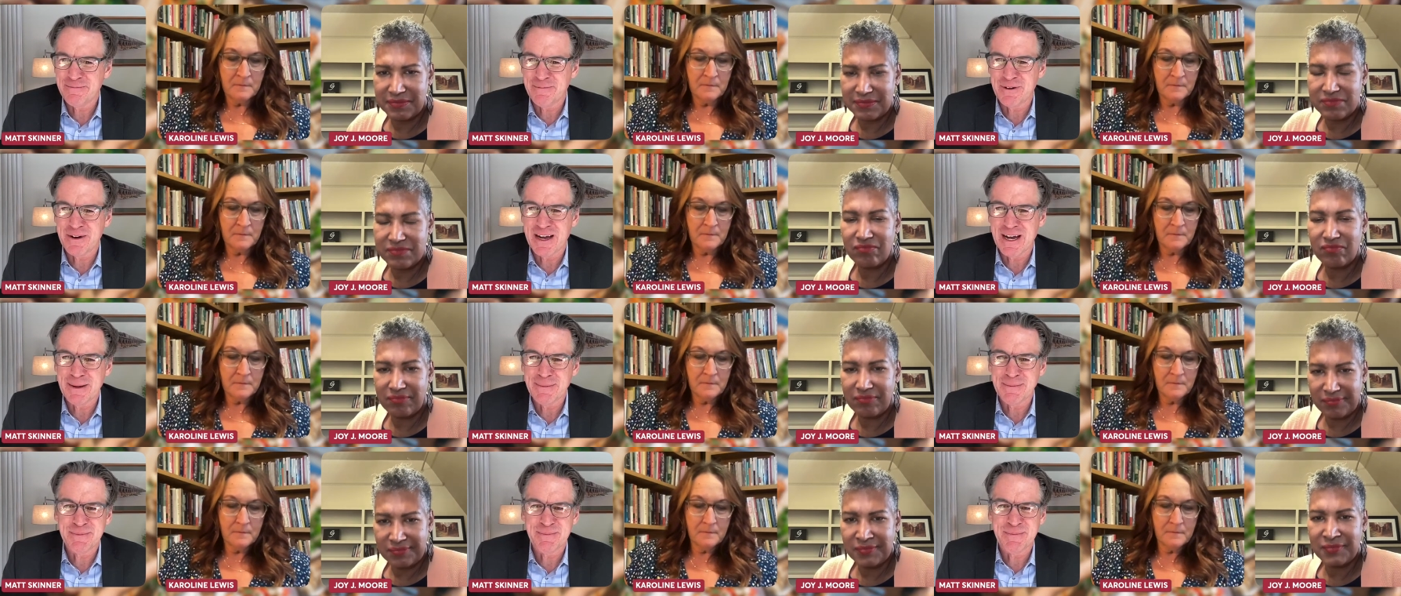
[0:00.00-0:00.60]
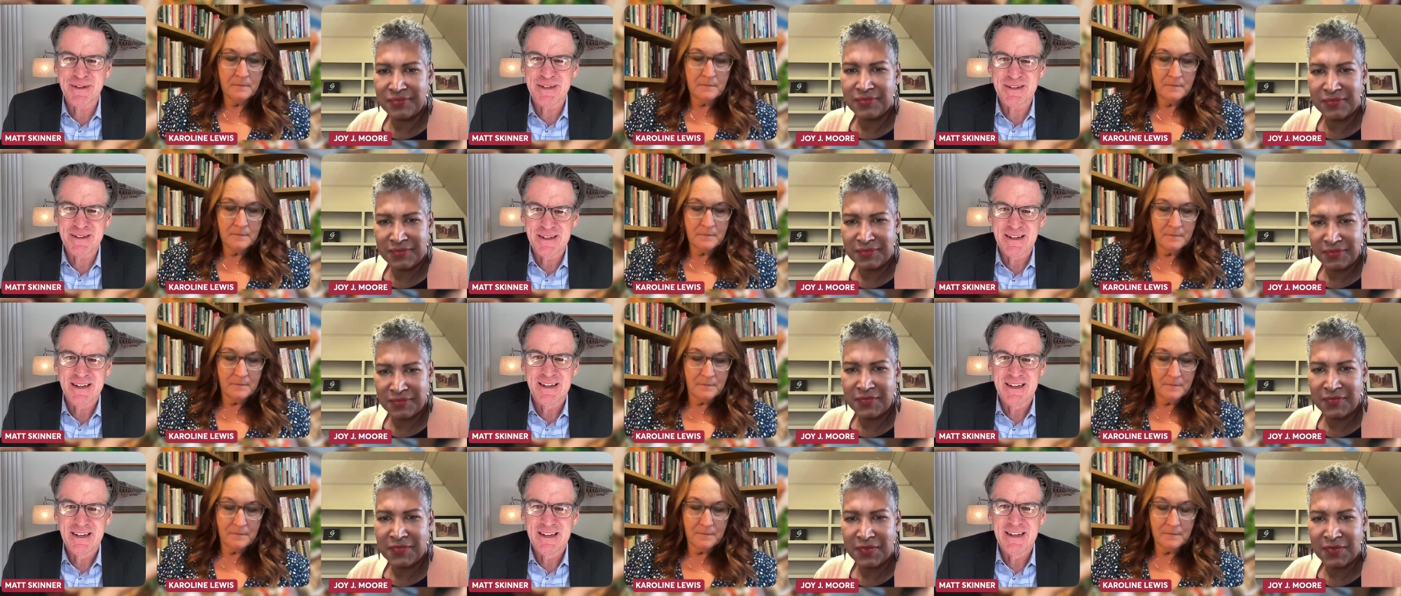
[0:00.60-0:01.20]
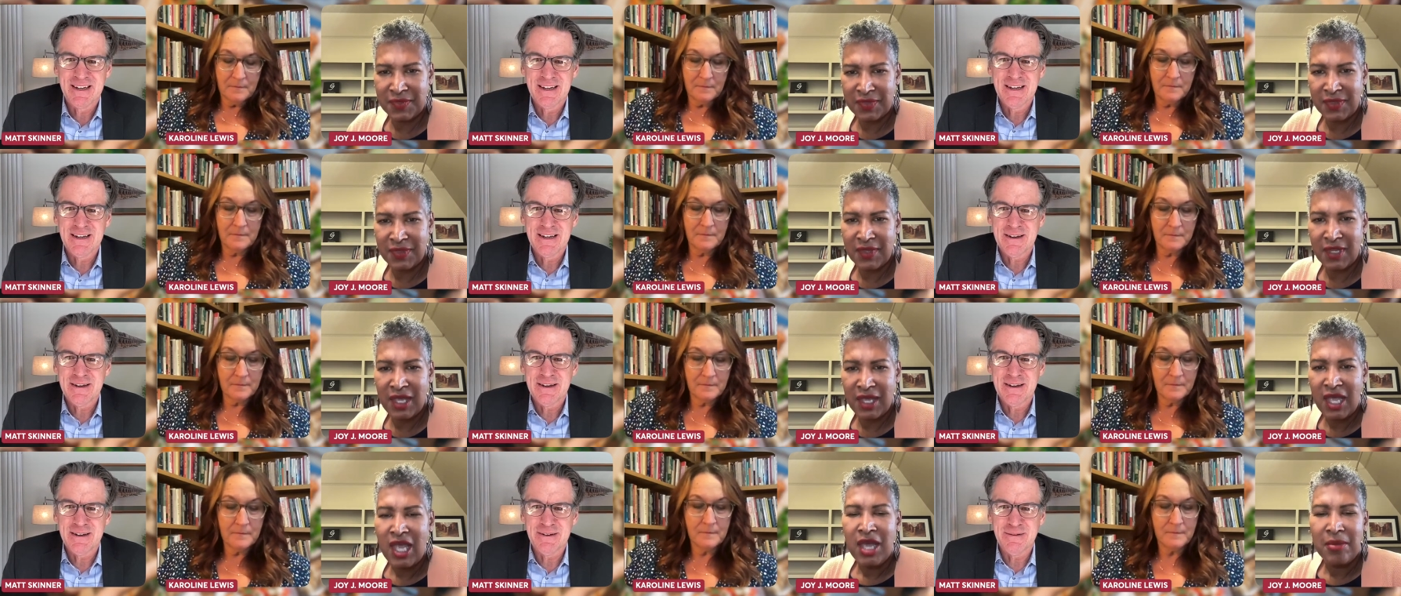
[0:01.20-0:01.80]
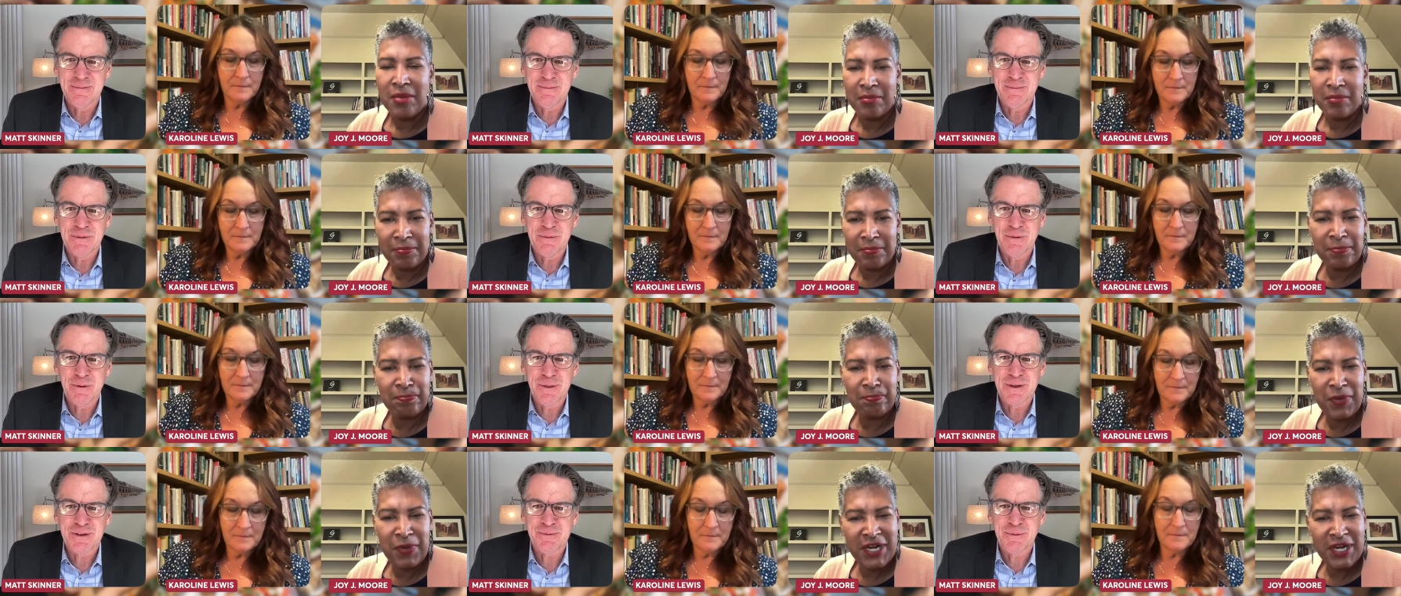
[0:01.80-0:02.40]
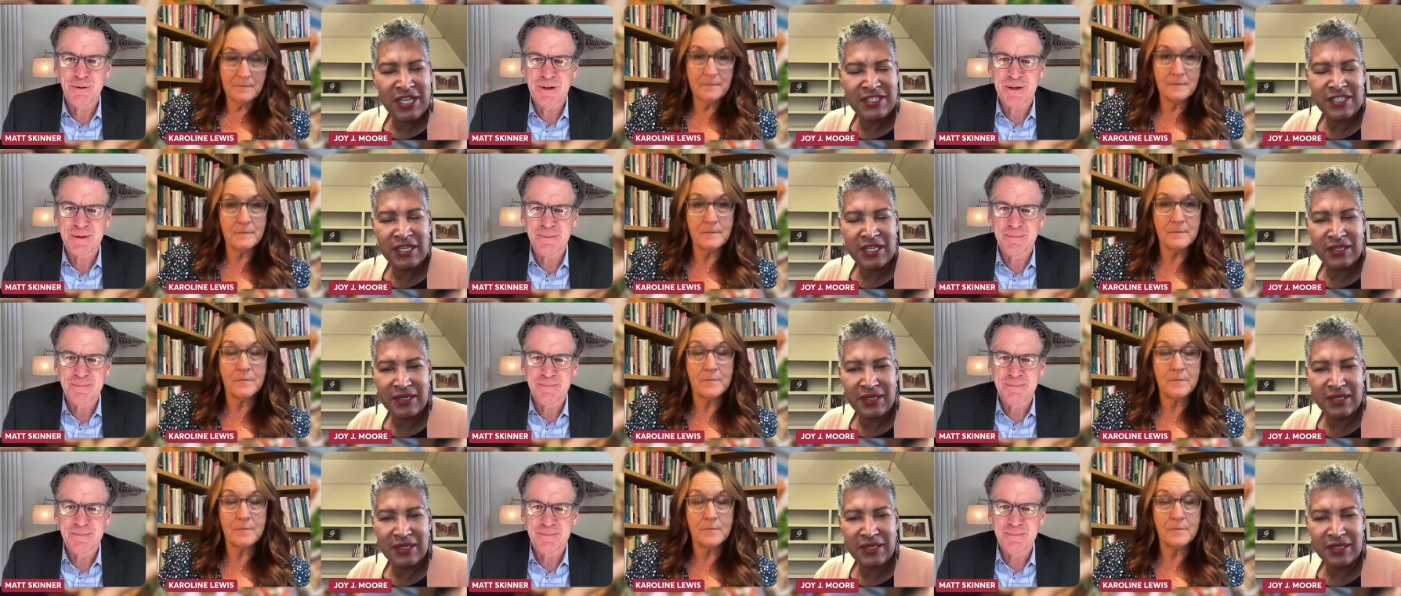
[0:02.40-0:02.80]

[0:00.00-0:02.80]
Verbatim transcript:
Speaker 1: perhaps, but, but what It's like?